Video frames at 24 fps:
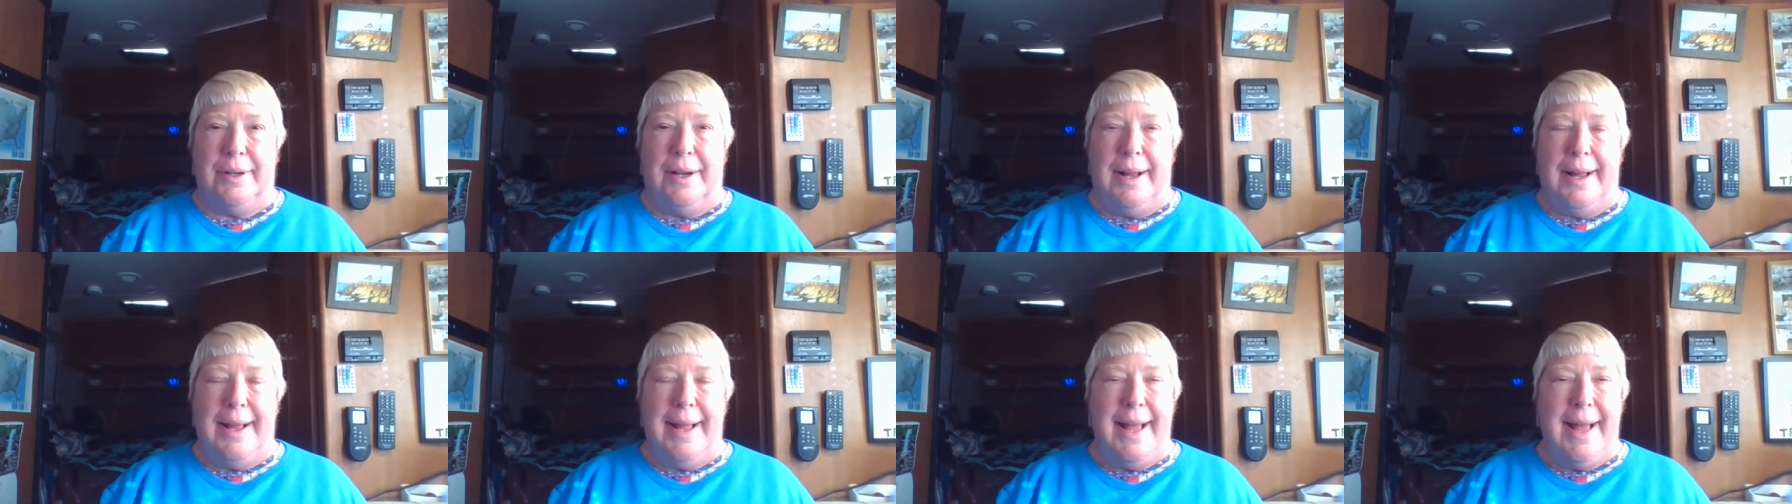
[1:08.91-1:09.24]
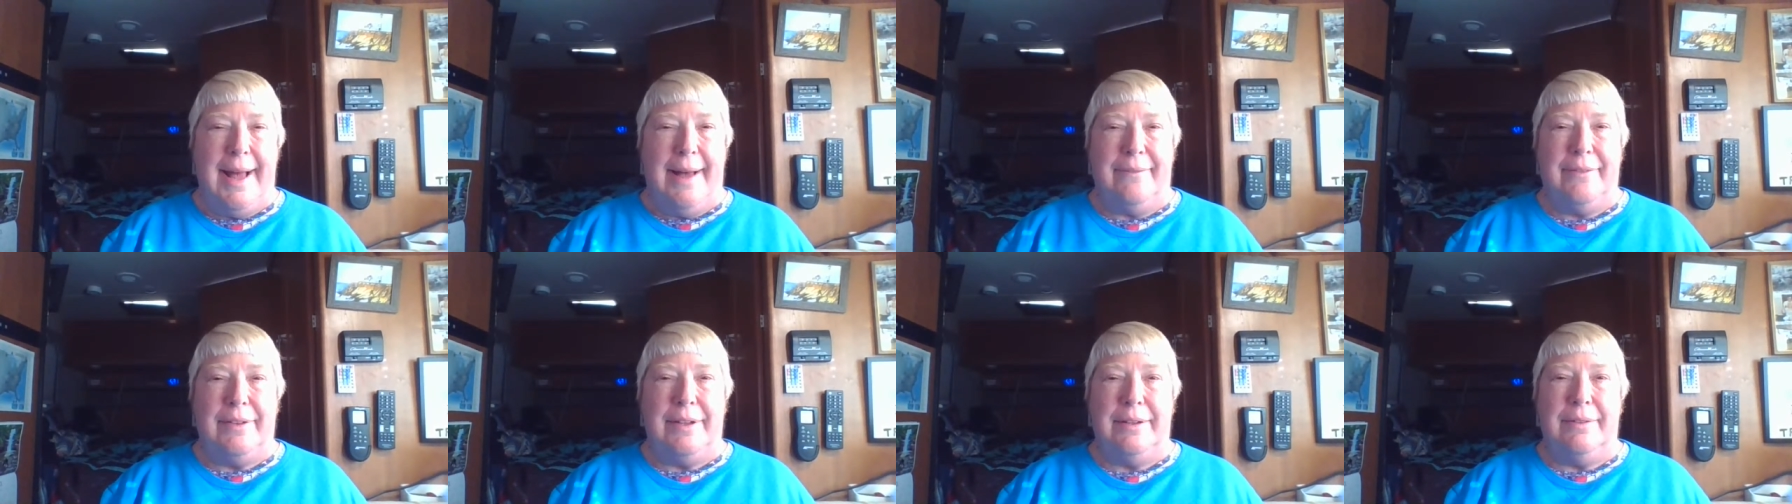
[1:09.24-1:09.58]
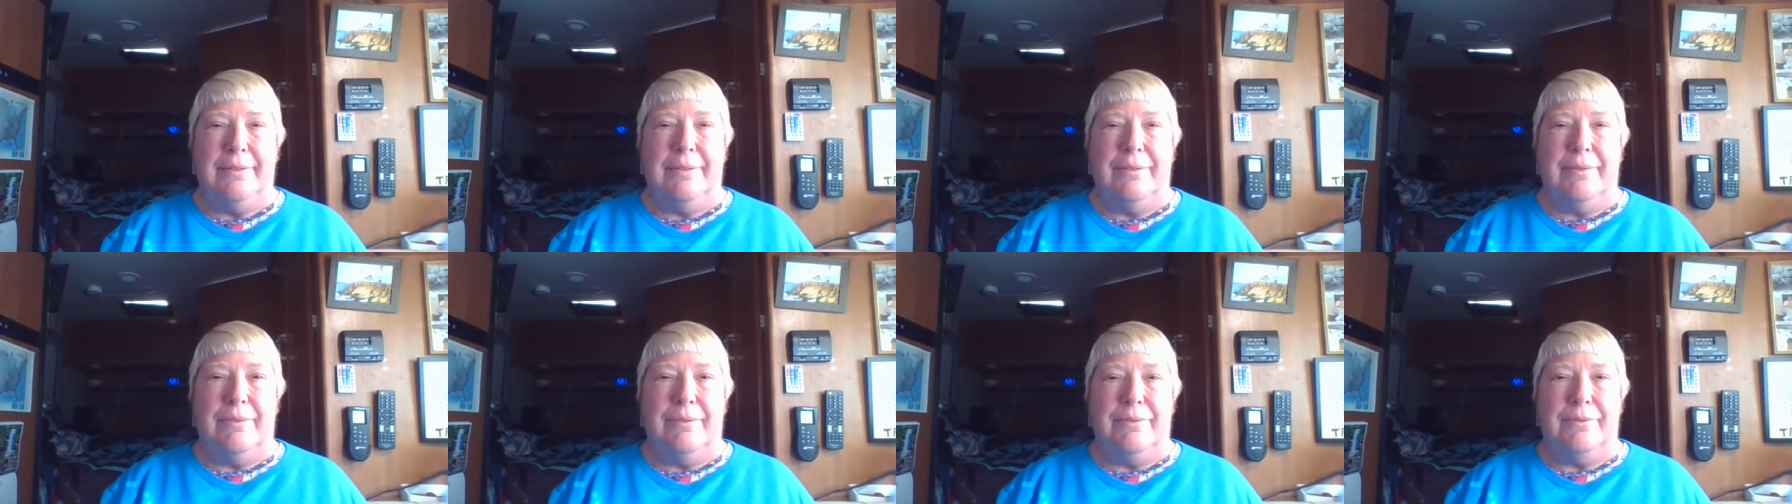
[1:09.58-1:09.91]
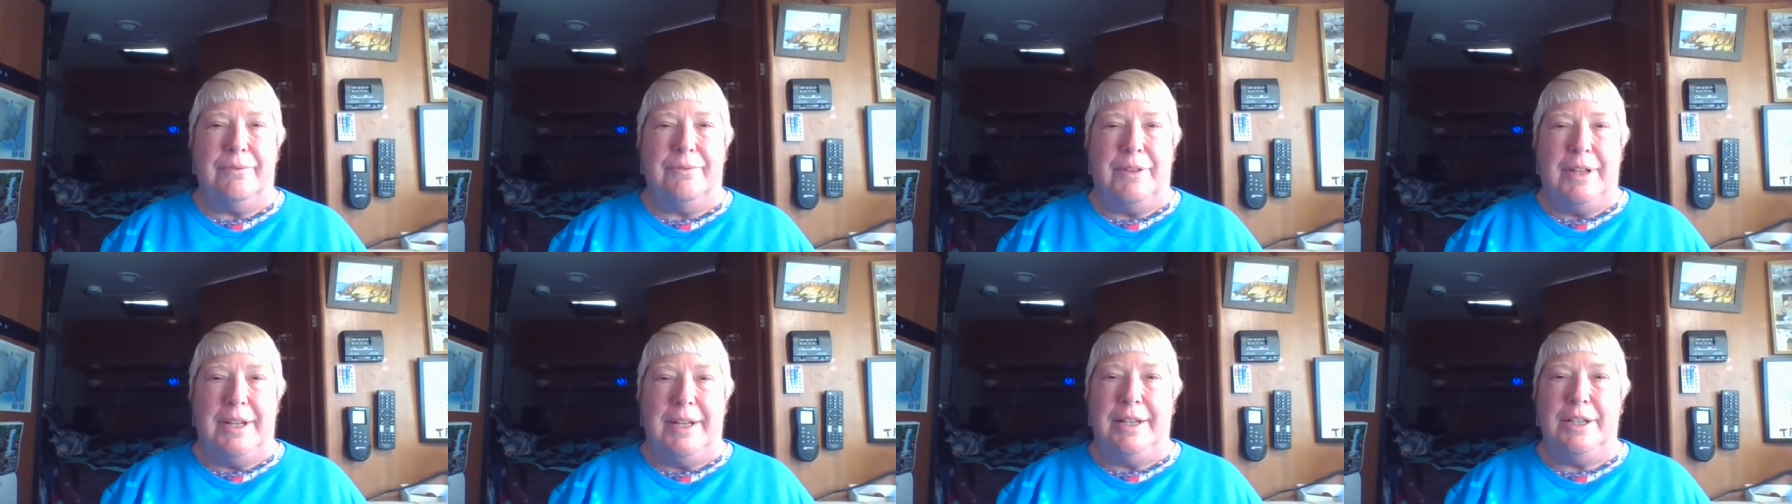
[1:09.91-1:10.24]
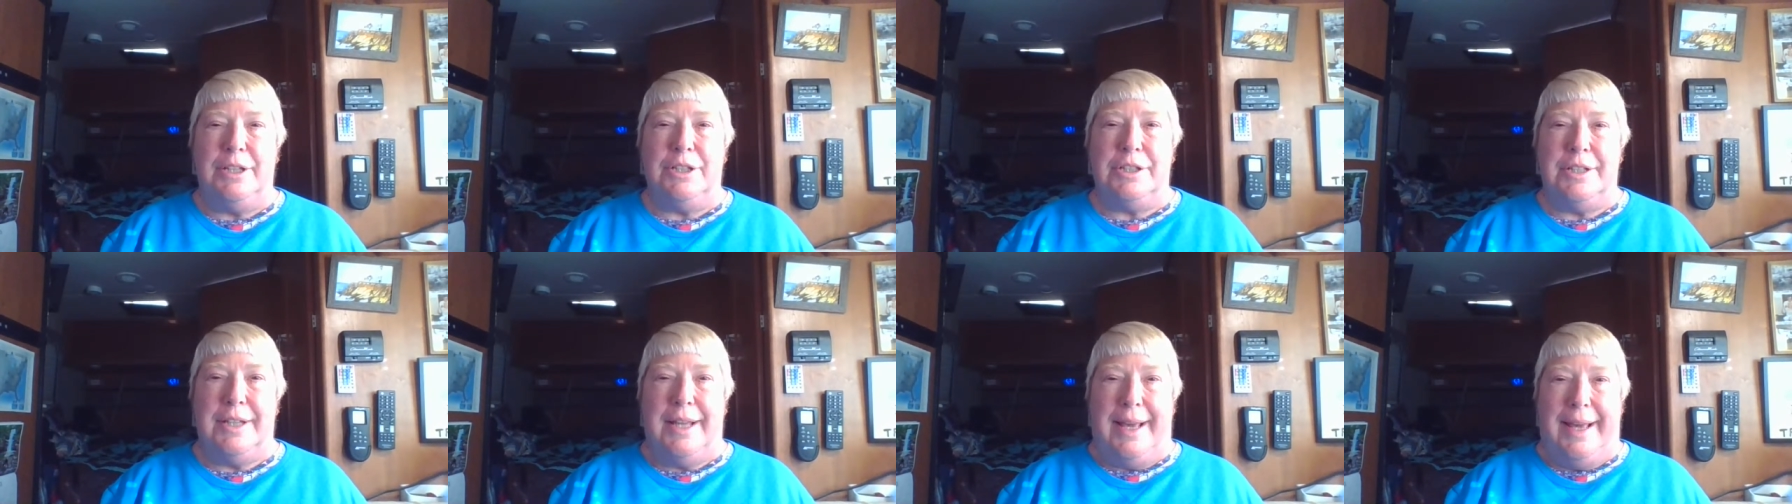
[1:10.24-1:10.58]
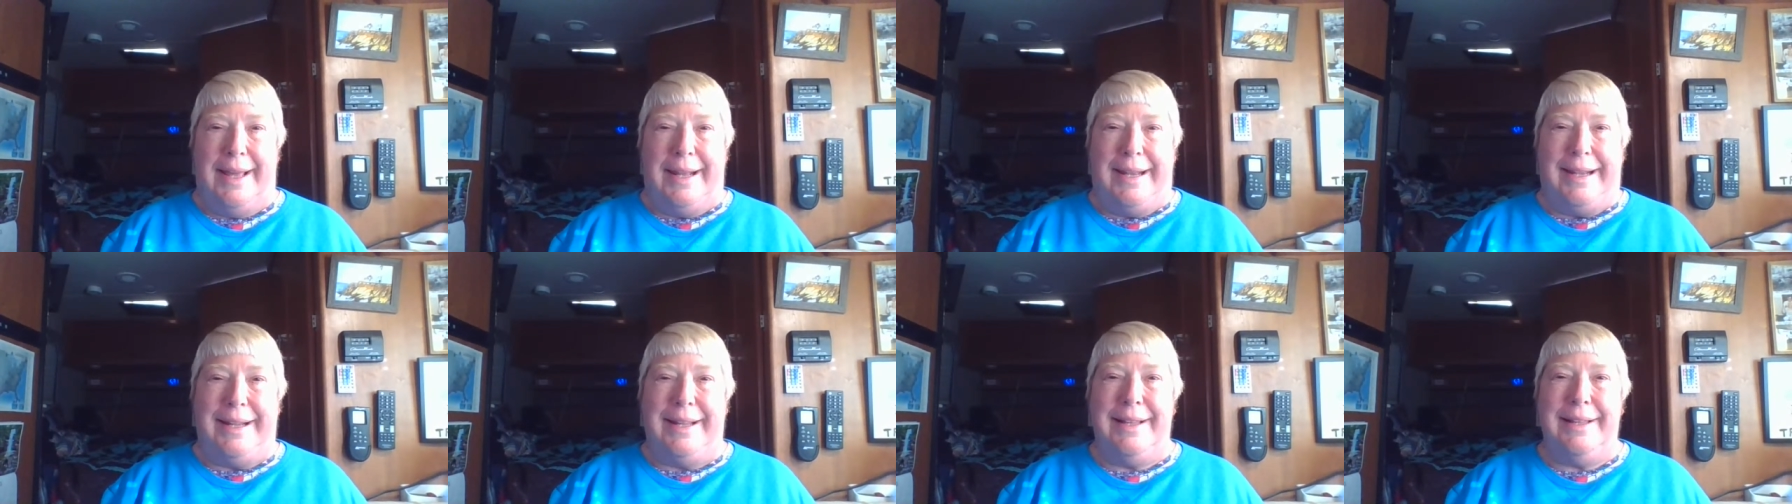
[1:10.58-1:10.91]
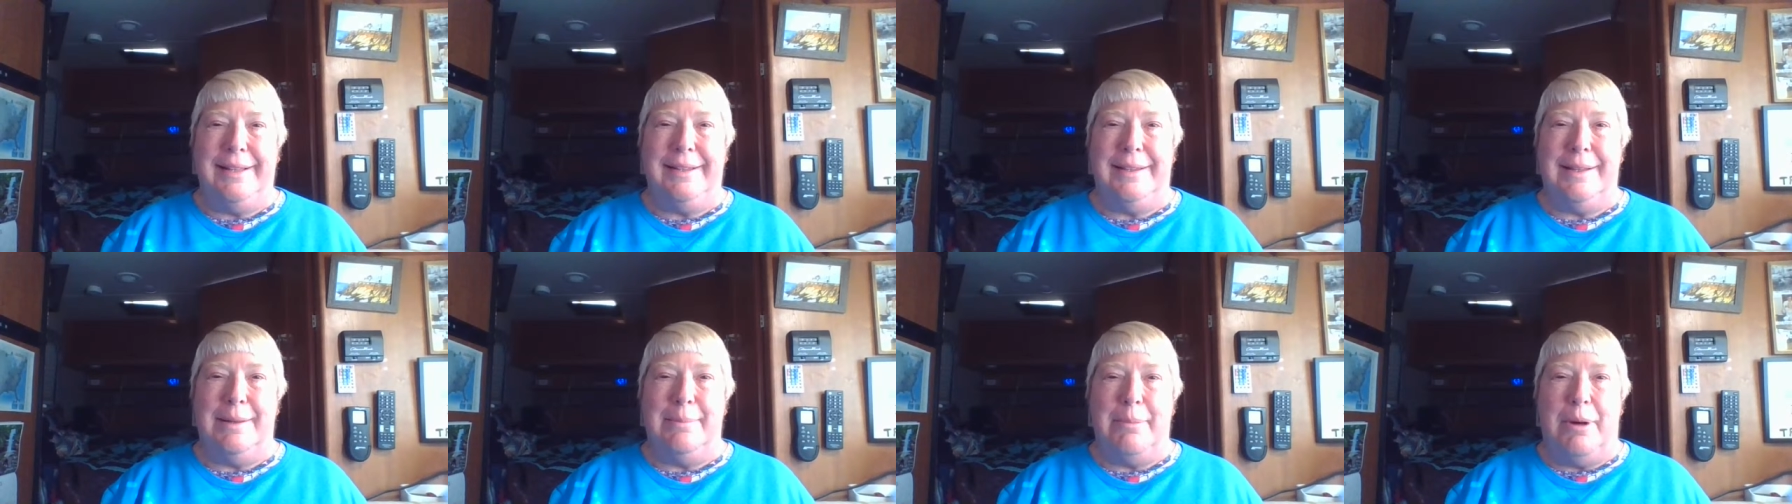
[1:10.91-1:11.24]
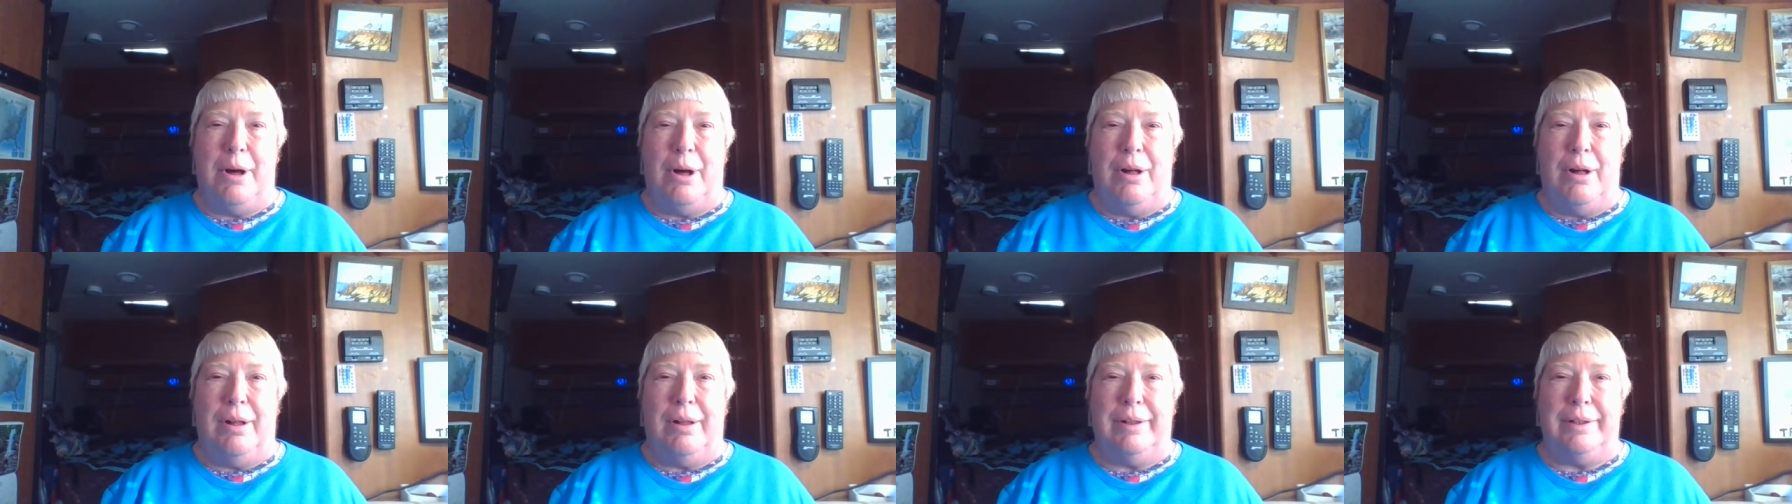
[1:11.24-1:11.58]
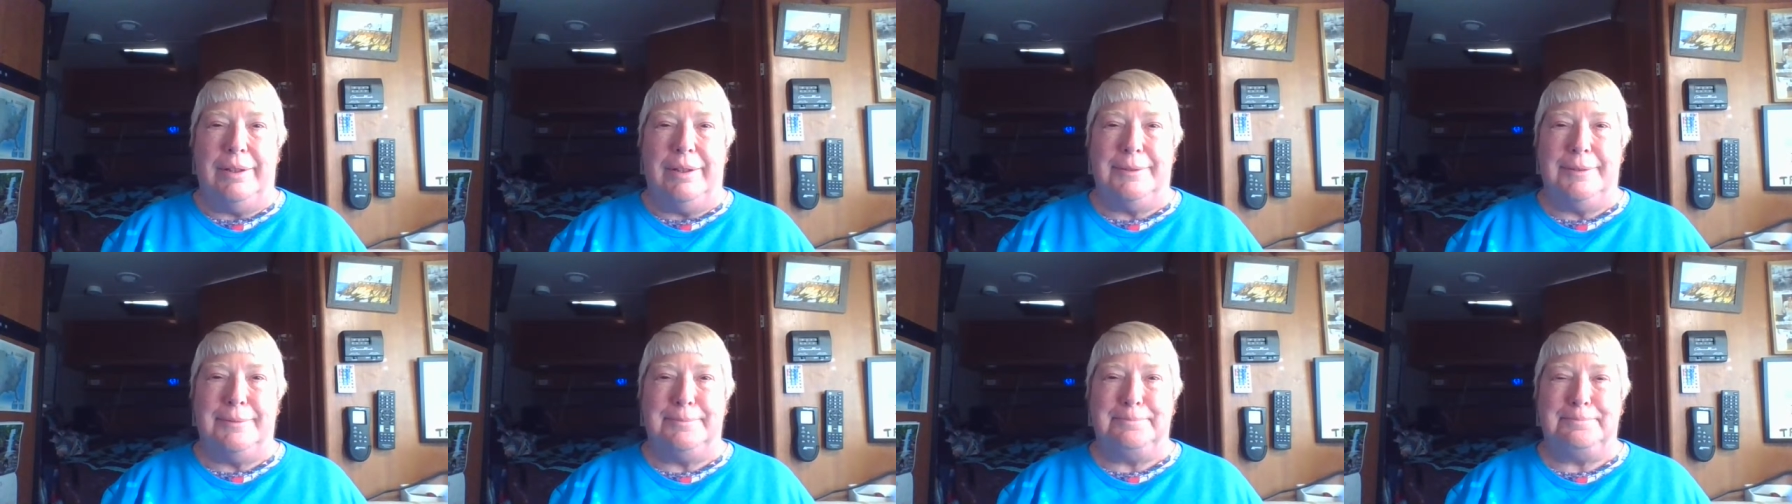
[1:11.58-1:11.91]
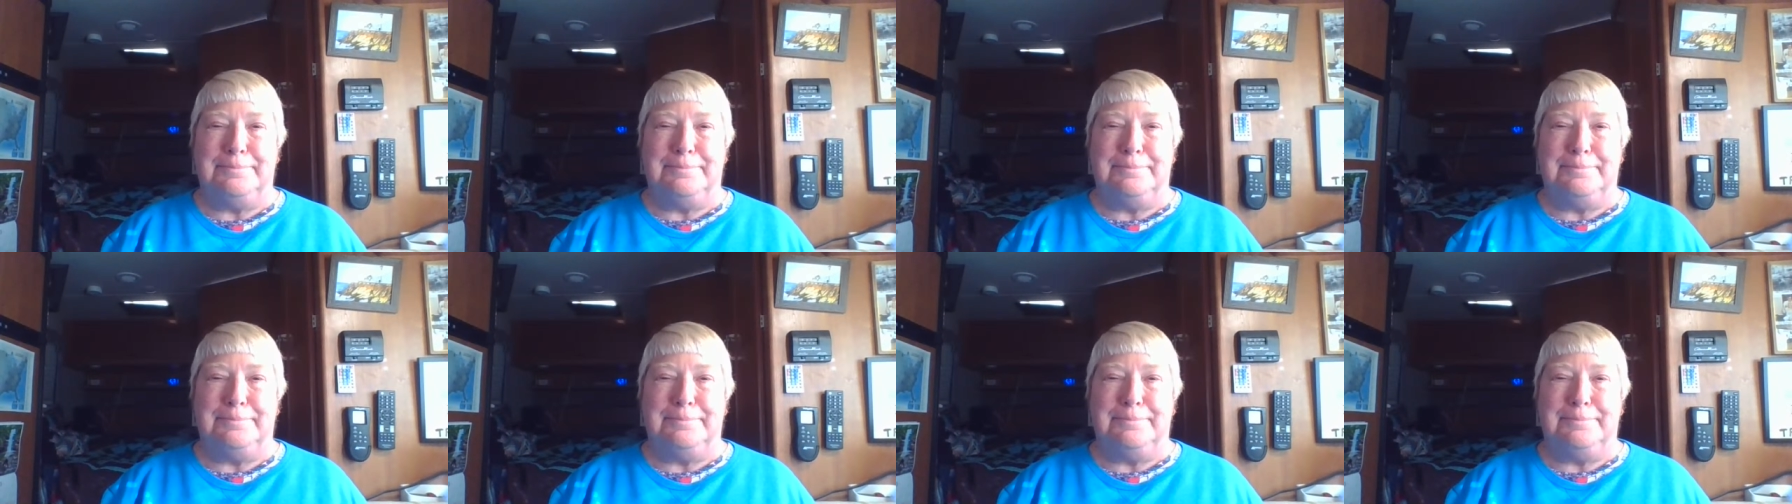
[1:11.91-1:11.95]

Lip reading: I haven't finished editing them all,